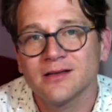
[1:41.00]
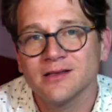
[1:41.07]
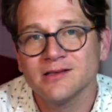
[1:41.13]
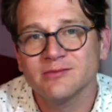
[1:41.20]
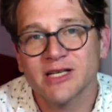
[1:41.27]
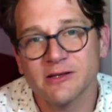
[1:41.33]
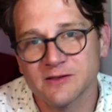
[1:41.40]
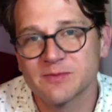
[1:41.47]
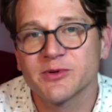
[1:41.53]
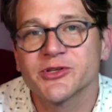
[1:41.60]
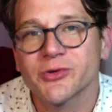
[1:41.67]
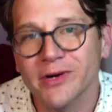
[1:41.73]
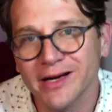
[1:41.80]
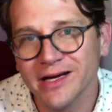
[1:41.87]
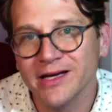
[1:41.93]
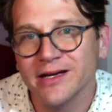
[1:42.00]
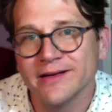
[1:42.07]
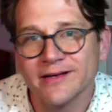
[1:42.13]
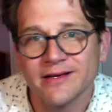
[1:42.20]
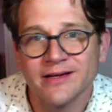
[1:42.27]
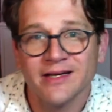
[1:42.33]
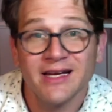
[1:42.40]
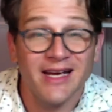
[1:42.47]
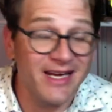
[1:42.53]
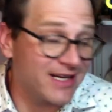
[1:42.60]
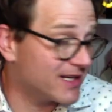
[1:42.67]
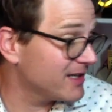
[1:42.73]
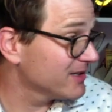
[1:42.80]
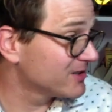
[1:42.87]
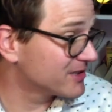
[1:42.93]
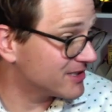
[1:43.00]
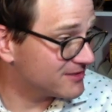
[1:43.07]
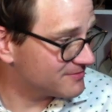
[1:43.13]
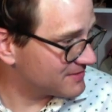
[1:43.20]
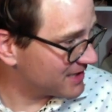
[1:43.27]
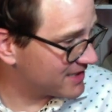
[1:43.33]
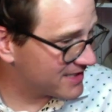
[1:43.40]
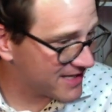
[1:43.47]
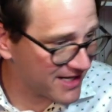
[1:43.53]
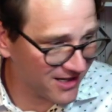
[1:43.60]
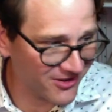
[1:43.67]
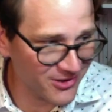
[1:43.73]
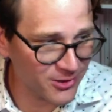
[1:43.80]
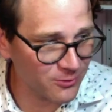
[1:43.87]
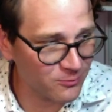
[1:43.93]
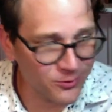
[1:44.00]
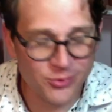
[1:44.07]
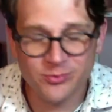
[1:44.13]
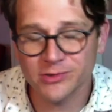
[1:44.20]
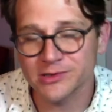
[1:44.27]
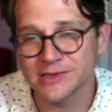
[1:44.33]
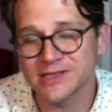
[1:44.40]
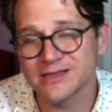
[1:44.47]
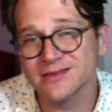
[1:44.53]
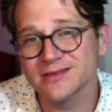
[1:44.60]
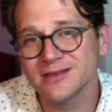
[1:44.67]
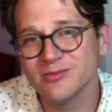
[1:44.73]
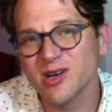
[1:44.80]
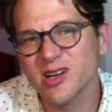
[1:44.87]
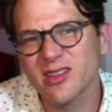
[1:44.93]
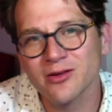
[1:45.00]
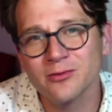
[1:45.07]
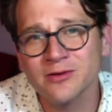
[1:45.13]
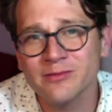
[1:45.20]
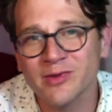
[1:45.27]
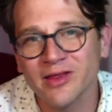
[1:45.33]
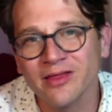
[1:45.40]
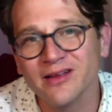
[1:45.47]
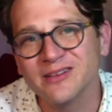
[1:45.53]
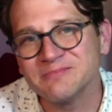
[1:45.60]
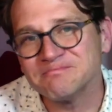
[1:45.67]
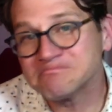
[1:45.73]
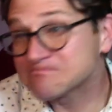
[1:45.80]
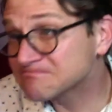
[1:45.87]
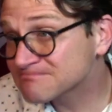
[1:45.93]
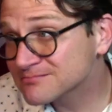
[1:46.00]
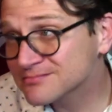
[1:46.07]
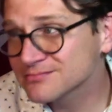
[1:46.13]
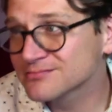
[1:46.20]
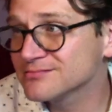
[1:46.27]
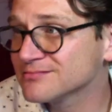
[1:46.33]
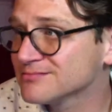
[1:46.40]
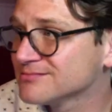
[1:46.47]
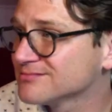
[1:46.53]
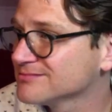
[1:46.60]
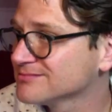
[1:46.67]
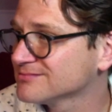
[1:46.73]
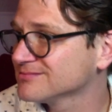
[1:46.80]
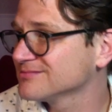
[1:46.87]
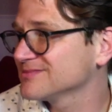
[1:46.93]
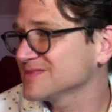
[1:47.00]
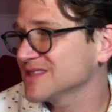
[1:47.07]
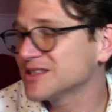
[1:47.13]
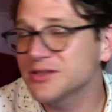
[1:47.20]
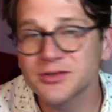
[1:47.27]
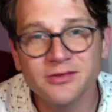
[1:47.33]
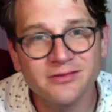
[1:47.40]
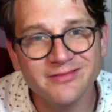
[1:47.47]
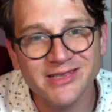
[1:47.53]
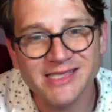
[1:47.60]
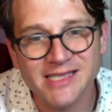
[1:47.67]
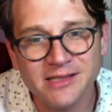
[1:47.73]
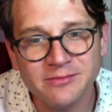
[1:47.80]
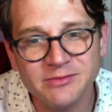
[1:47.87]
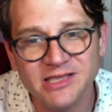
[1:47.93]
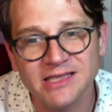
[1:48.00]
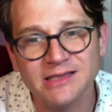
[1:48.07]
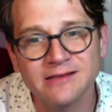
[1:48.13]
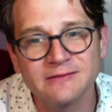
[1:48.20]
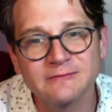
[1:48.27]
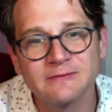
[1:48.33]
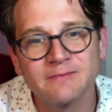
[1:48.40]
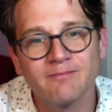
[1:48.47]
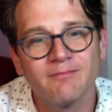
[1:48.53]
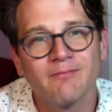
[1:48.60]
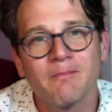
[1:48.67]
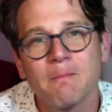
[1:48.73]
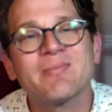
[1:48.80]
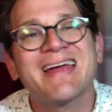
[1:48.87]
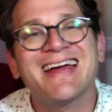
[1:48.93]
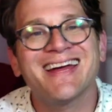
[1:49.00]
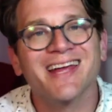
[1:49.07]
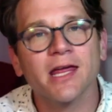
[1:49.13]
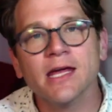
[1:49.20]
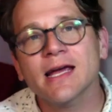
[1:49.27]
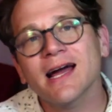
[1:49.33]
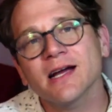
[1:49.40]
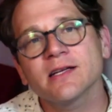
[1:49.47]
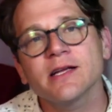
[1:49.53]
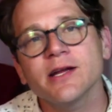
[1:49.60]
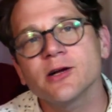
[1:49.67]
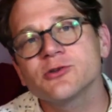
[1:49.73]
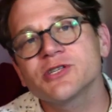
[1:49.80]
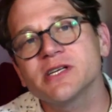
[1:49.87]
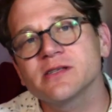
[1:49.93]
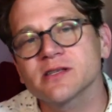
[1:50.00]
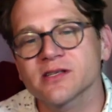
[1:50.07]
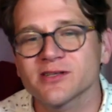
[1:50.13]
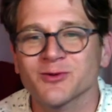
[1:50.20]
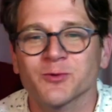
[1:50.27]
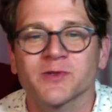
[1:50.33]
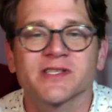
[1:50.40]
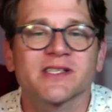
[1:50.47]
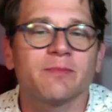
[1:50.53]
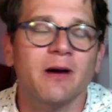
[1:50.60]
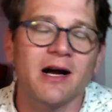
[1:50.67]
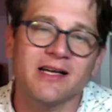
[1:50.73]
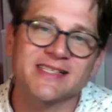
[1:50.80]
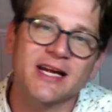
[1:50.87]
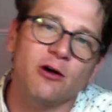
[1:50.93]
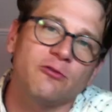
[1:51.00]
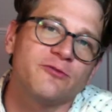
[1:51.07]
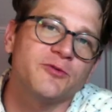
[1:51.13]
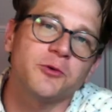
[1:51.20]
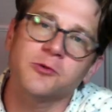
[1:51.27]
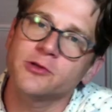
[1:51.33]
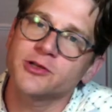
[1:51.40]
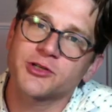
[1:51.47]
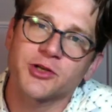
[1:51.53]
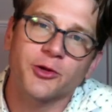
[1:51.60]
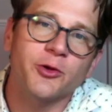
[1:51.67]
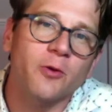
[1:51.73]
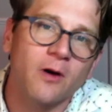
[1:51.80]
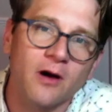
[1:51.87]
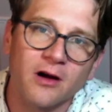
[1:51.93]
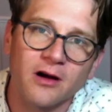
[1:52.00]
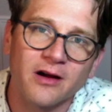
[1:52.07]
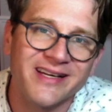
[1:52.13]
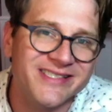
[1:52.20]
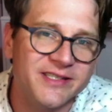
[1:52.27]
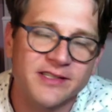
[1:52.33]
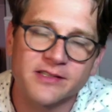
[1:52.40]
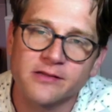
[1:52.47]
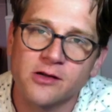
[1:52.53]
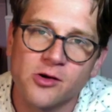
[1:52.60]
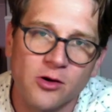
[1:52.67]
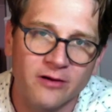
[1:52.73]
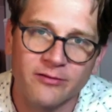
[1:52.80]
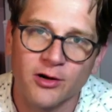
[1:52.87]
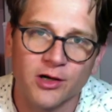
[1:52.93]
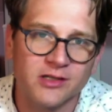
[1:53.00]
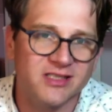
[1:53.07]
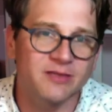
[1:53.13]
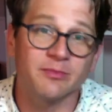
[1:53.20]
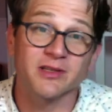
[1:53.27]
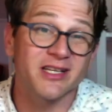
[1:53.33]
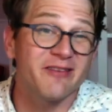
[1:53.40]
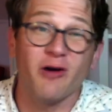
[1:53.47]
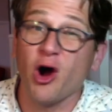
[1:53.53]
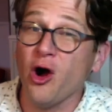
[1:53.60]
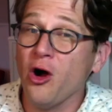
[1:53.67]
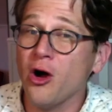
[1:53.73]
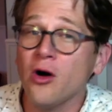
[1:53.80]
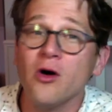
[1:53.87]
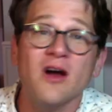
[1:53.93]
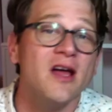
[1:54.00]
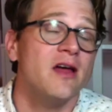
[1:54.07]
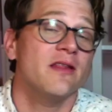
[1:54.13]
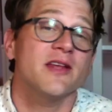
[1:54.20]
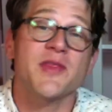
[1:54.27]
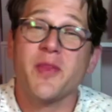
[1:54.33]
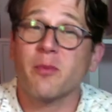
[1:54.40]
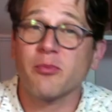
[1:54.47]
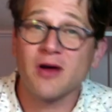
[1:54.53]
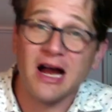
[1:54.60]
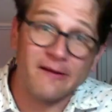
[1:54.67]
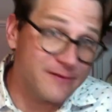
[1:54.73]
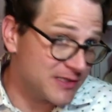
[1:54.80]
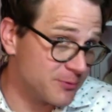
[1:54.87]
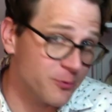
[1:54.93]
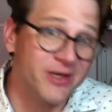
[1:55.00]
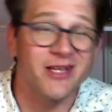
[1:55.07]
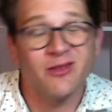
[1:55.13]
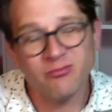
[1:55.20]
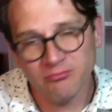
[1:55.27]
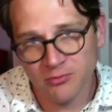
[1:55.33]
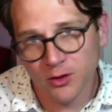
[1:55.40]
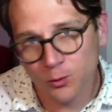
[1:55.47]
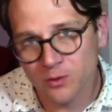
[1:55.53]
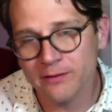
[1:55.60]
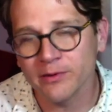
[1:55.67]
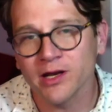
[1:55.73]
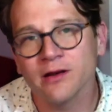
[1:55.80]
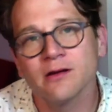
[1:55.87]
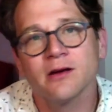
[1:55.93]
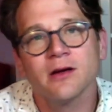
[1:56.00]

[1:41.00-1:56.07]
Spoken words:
But he was betrayed and killed, and now there are rumors among the women that the tomb is empty." Incognito, Jesus responds, "How foolish you are and slow of heart to believe all that the prophets," read the women,